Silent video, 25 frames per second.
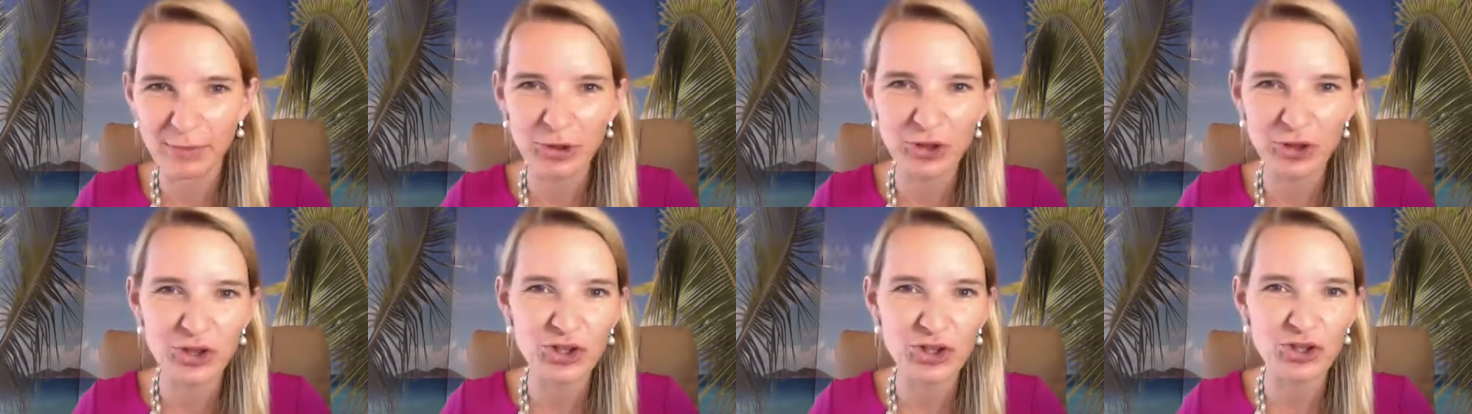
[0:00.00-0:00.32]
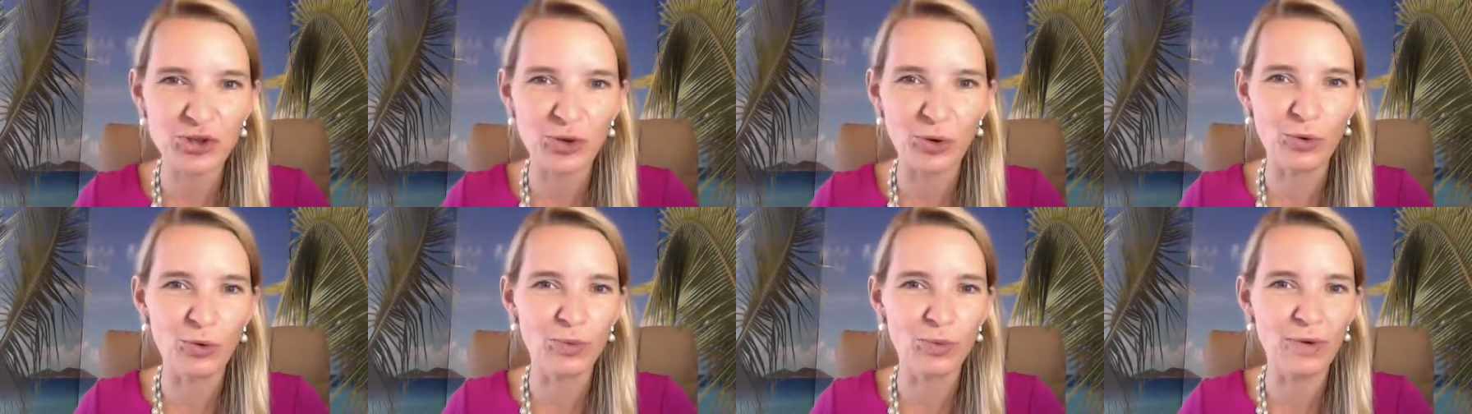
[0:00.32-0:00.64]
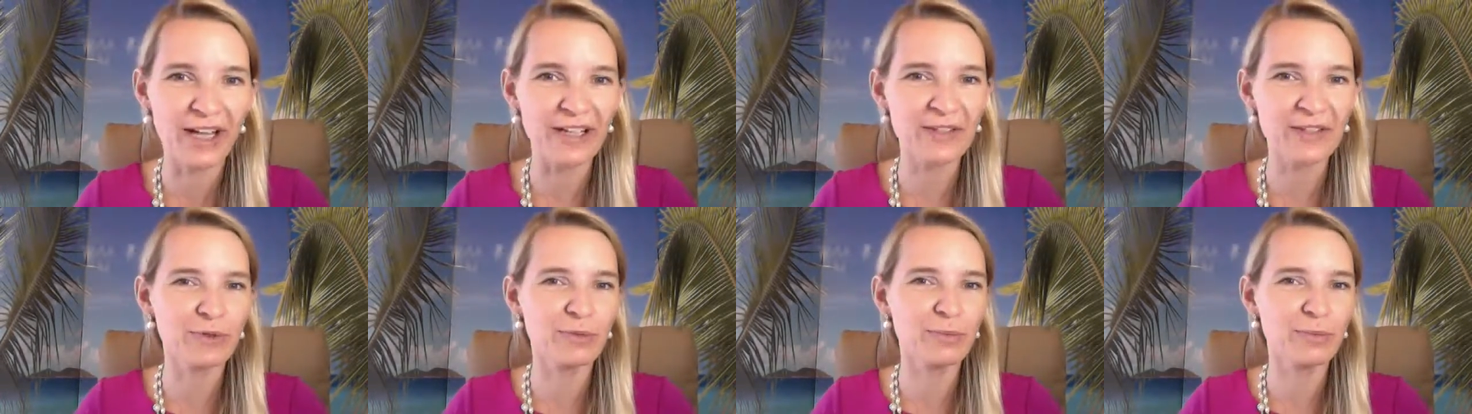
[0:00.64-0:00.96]
We're so
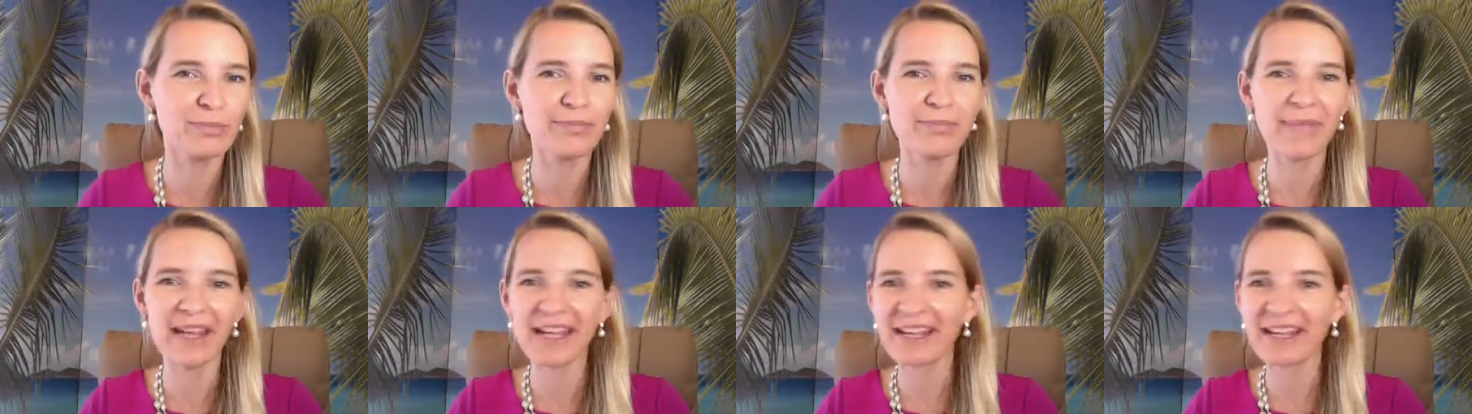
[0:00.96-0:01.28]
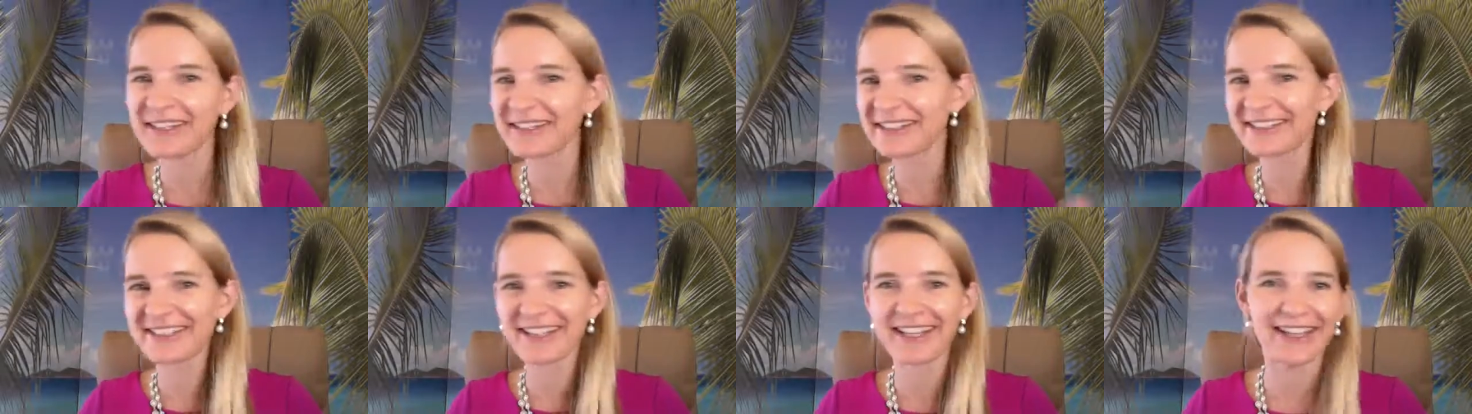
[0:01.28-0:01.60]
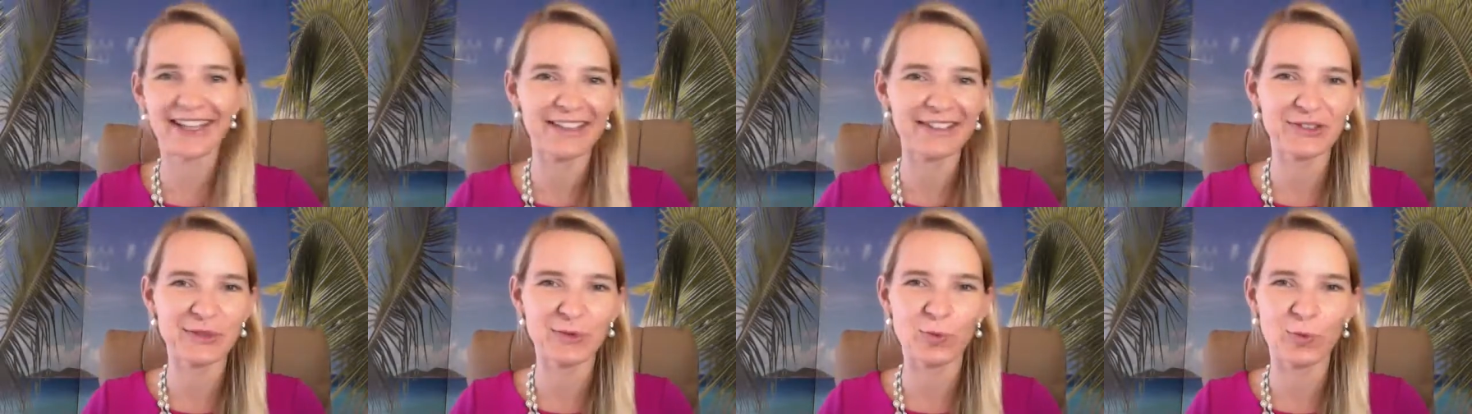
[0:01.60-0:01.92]
great to make a
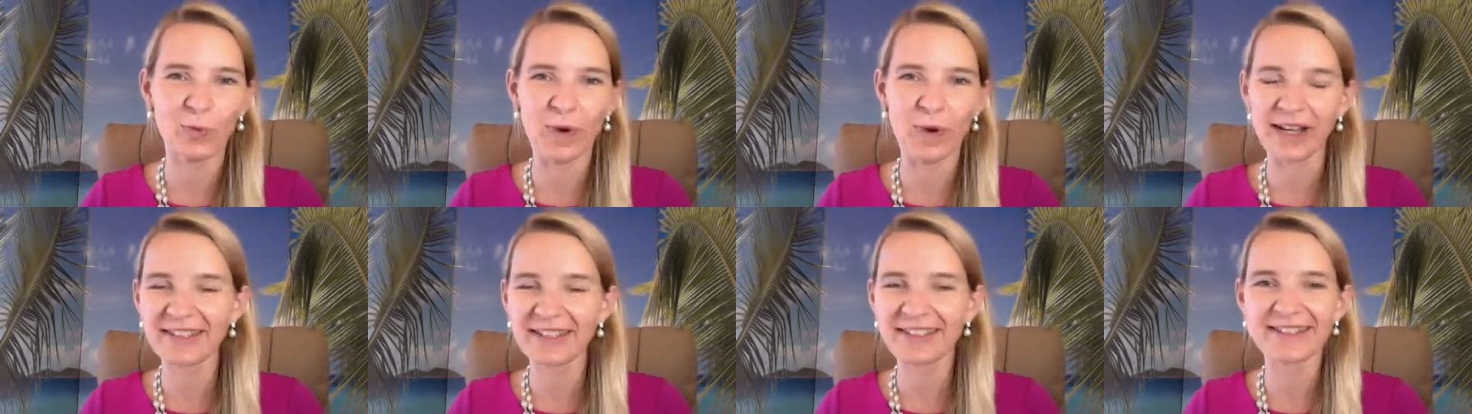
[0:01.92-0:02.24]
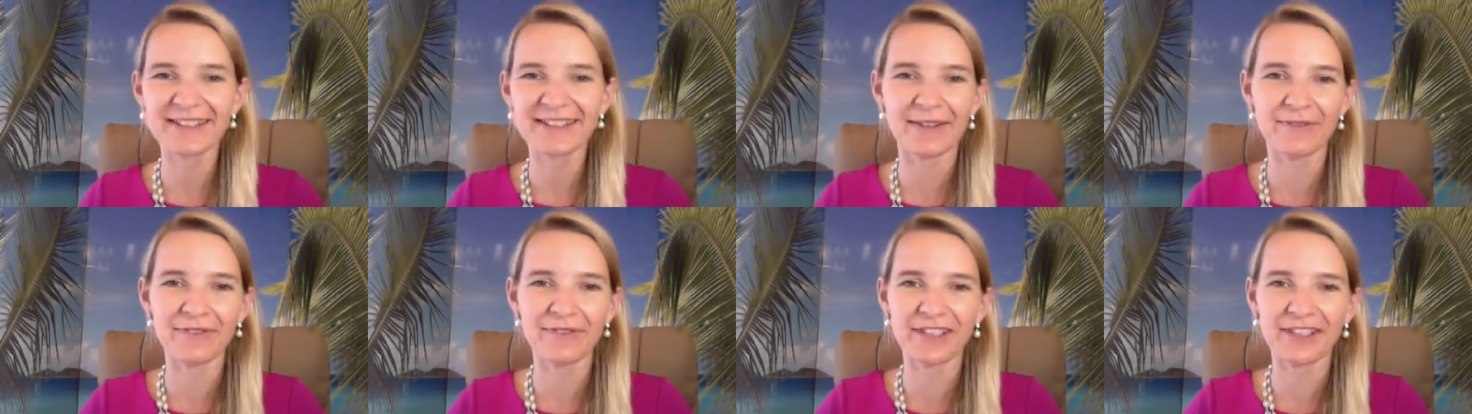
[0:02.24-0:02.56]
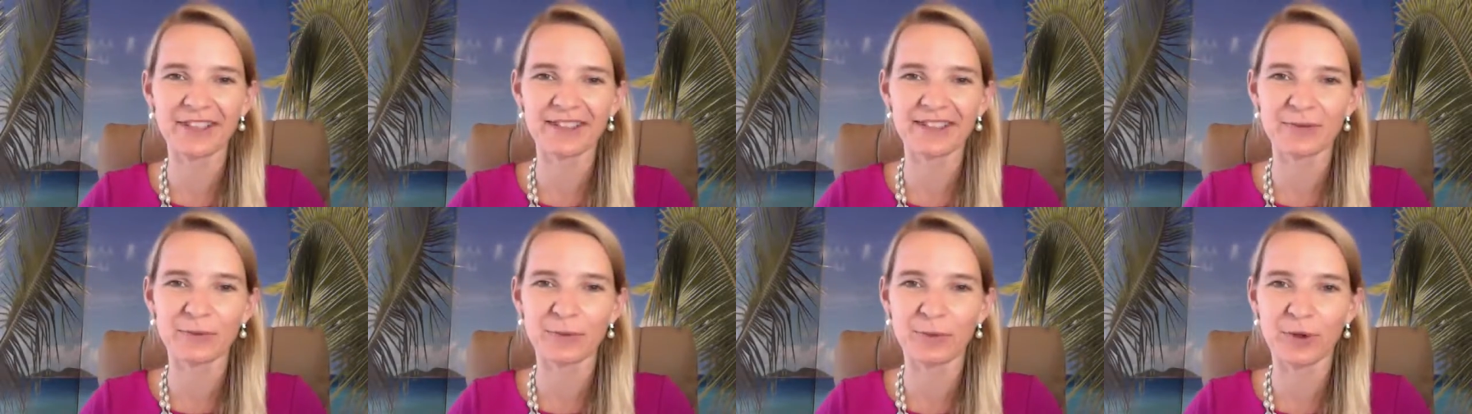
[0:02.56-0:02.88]
case why something
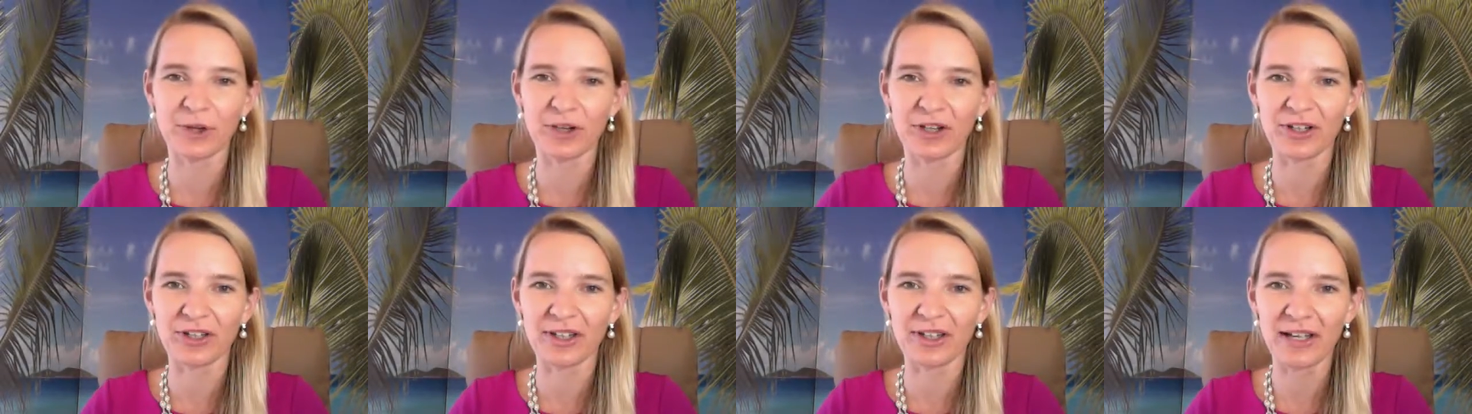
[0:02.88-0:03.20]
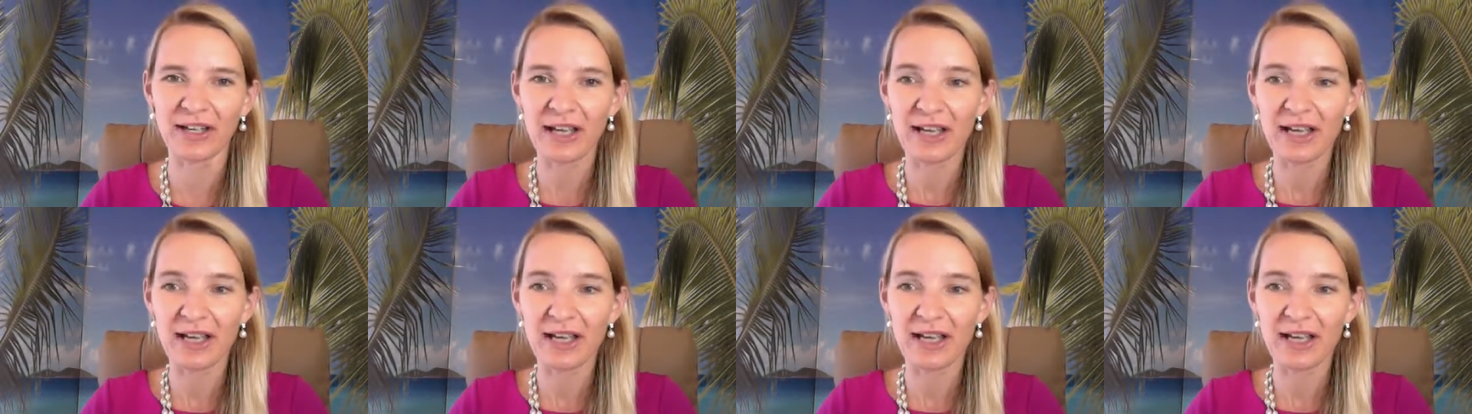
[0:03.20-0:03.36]
doesn't work.